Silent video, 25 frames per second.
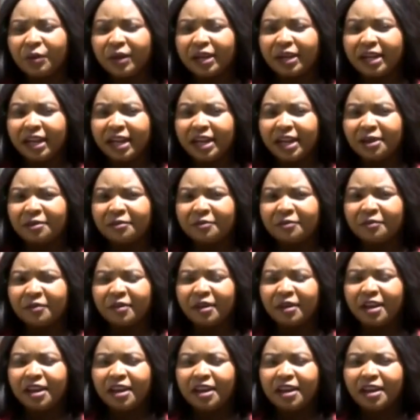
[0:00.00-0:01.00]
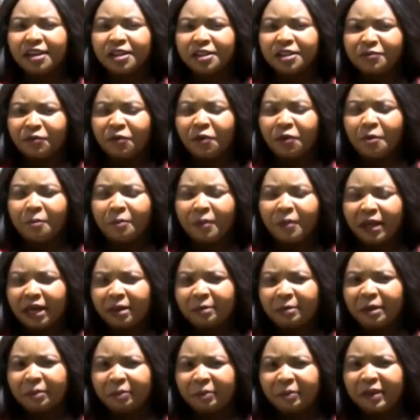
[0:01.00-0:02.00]
We are live from
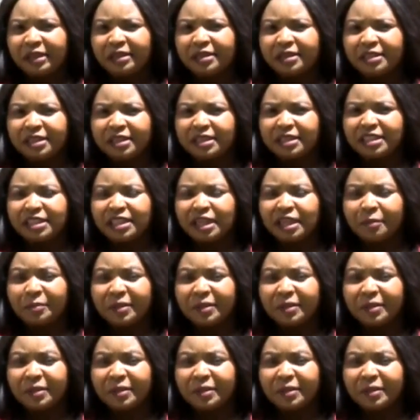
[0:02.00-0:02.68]
Parliament buildings,